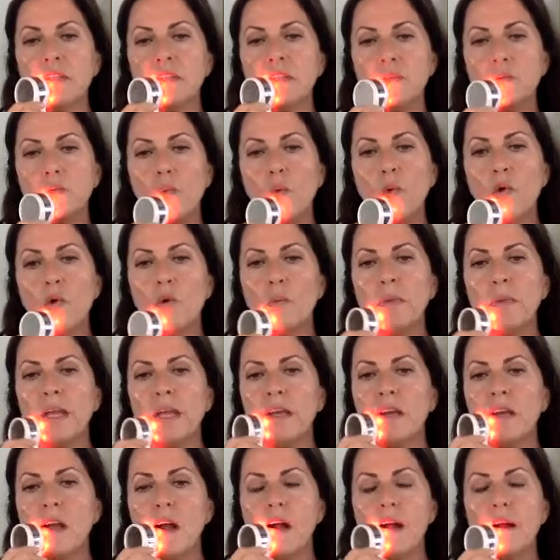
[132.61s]
is
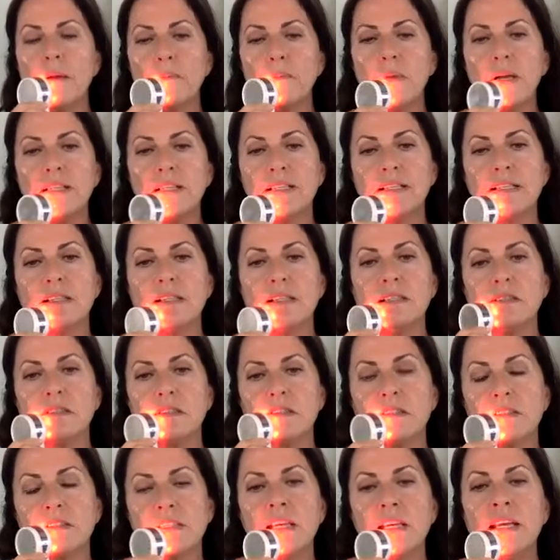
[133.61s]
warming up my
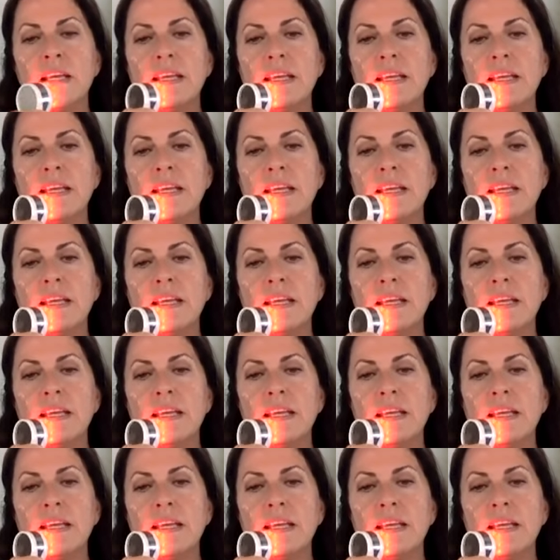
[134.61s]
cells.